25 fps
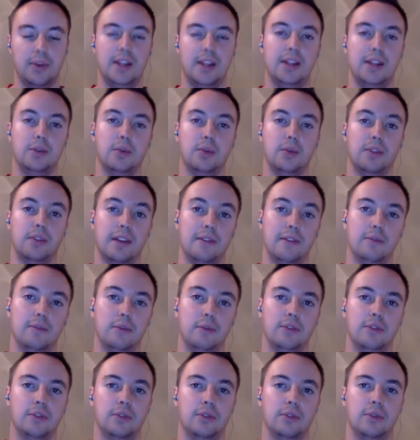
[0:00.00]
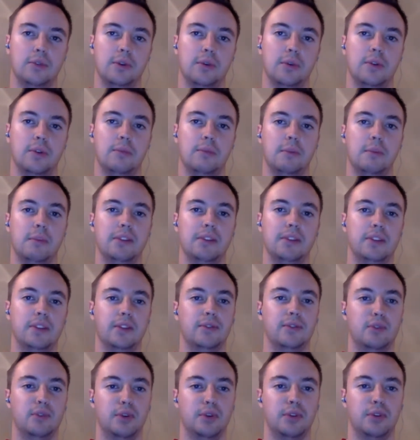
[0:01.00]
or that 4-2-3-1, but mainly the
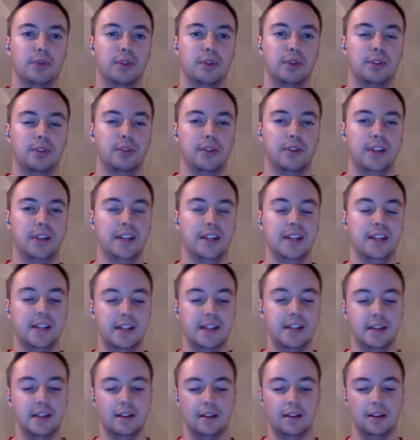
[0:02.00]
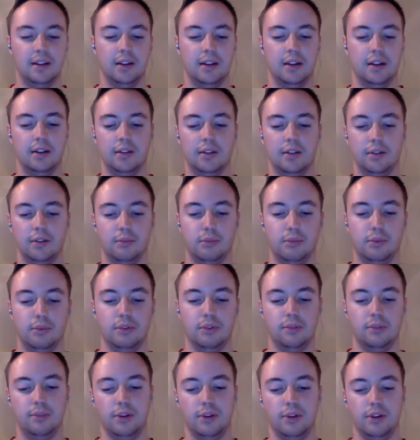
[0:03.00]
4-3-3 under
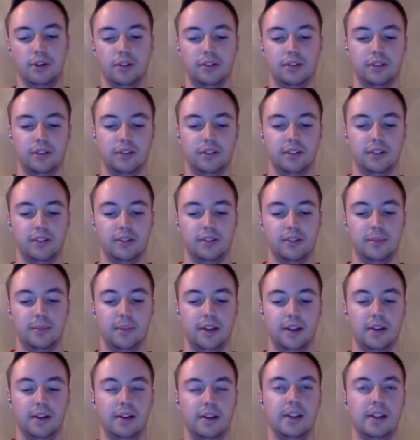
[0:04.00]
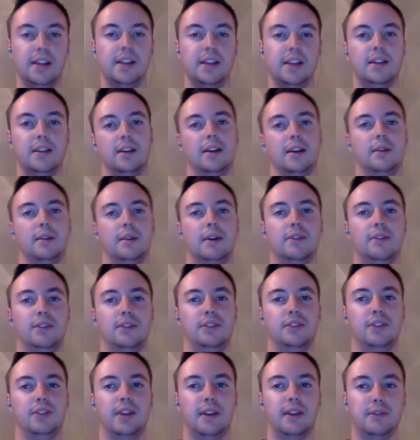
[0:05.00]
Berhalter's system there. And
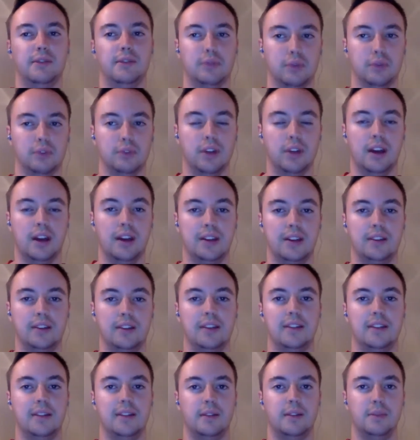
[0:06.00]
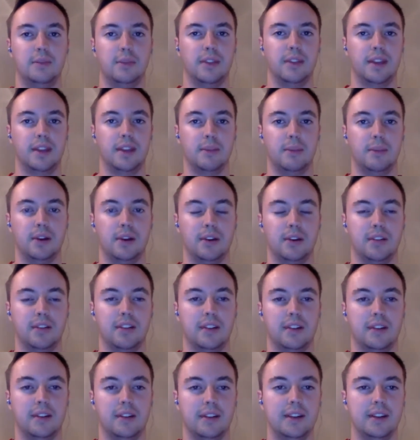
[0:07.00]
obviously you have Roldan, it seems to be the
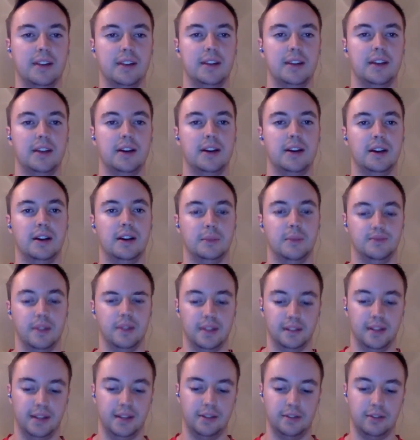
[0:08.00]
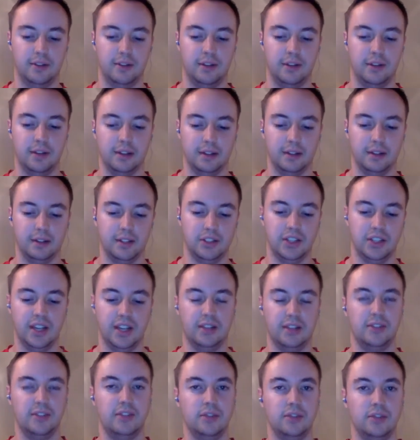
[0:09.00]
comparison, and then even
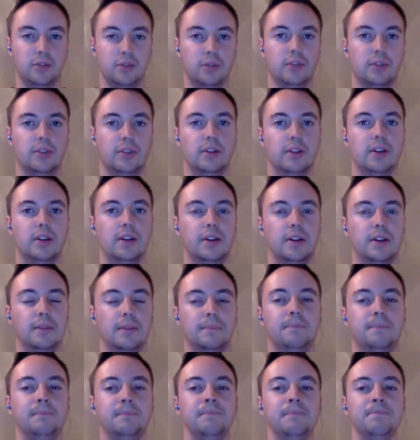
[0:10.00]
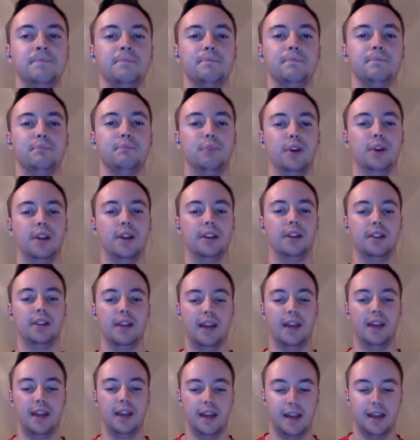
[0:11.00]
Leggett too. But
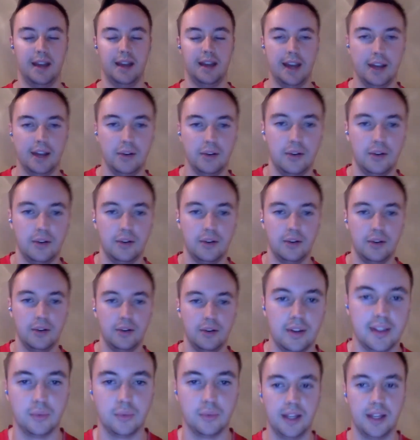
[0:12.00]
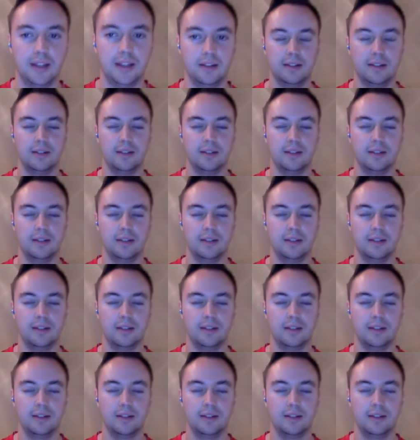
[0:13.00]
I don't know, I think Duane